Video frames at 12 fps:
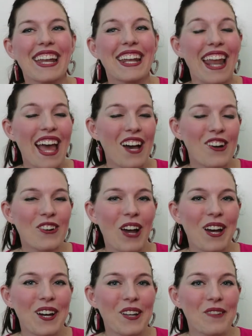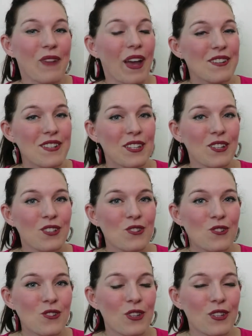Now I'm actually going to
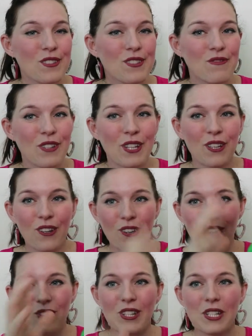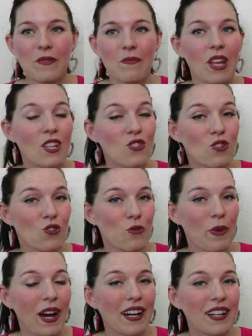do this video in two
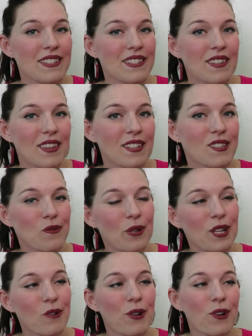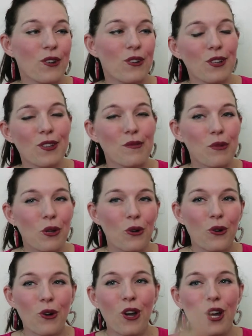parts. This week we're going to
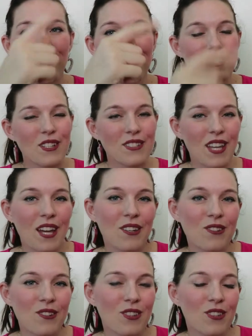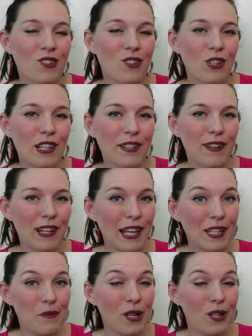explore just how to do this cute little
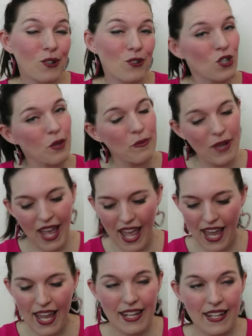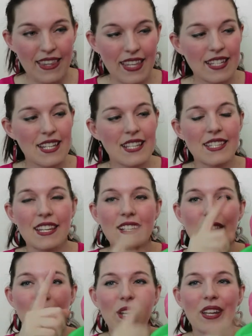ladybug on top and then
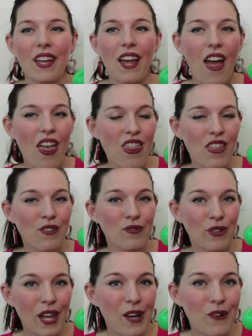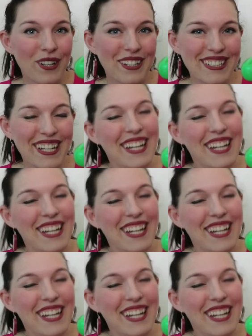next week the flower.